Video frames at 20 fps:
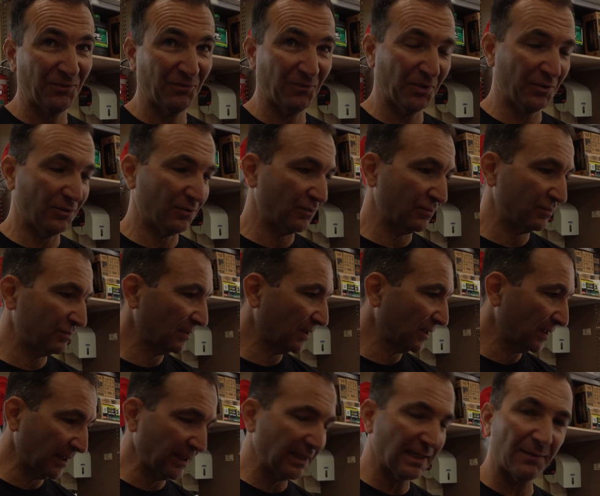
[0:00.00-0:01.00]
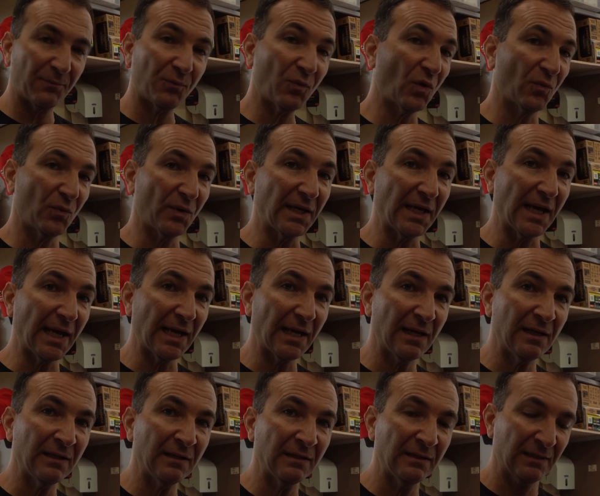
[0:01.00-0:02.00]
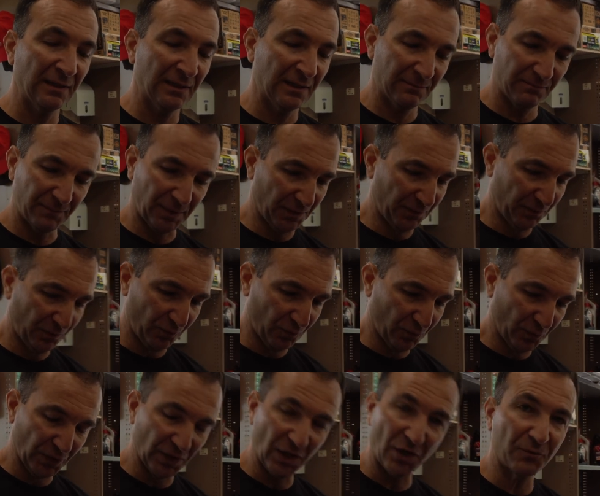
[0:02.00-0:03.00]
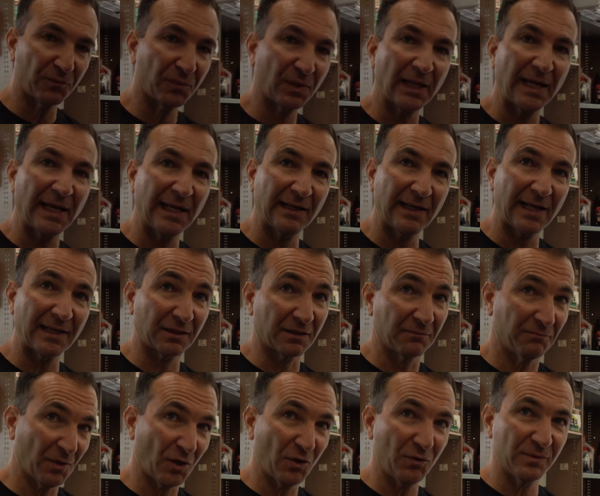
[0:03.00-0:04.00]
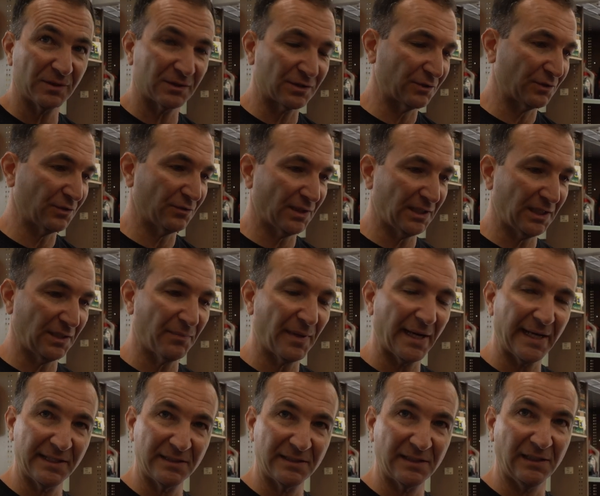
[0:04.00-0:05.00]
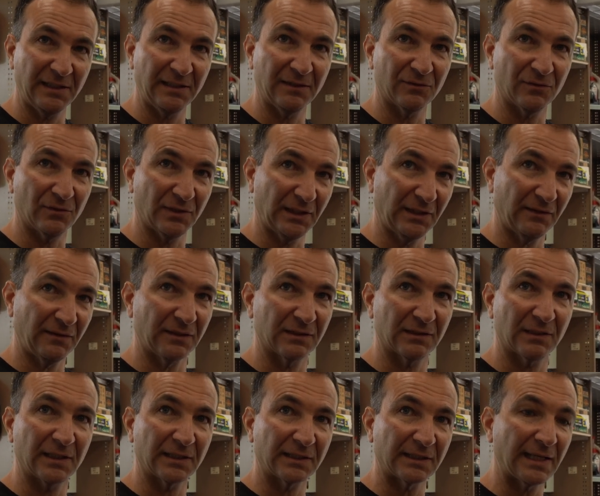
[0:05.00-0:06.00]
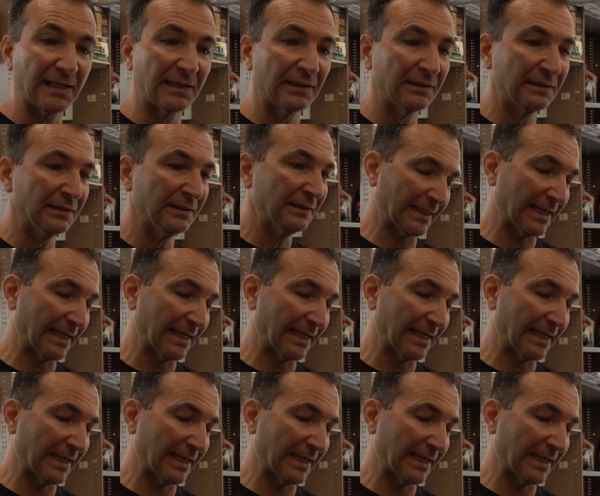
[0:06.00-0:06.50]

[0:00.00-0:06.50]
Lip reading: We'll clean up what we can, but we don't plan at the moment to do any painting or anything like that.